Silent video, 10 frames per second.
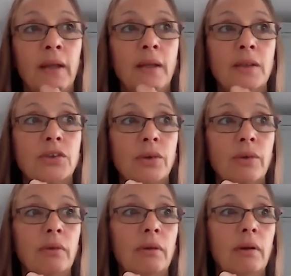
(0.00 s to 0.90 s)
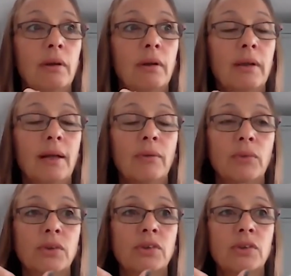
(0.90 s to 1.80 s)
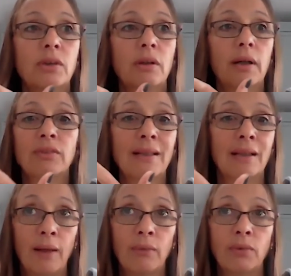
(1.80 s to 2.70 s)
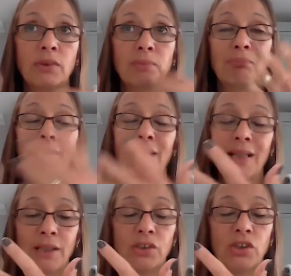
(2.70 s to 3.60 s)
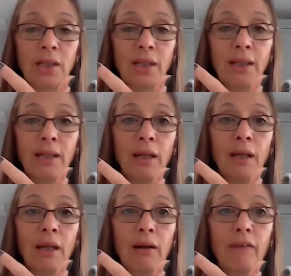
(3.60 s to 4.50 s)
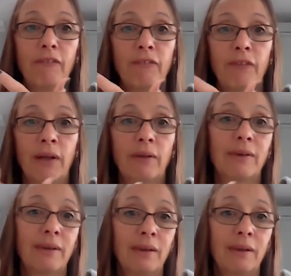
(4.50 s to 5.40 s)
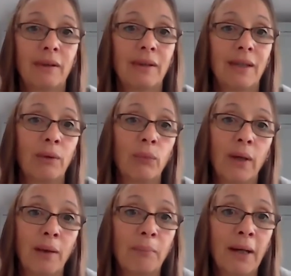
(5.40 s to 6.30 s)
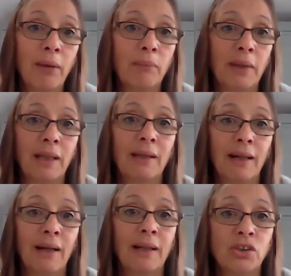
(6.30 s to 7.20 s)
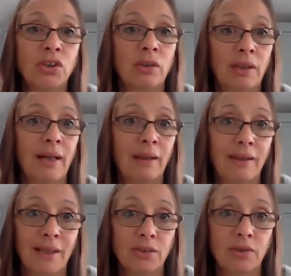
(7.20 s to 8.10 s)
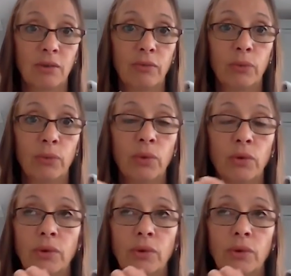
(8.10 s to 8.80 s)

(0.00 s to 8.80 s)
So that was outstanding, that who I was managing felt that way about me, that I should get that sort of award.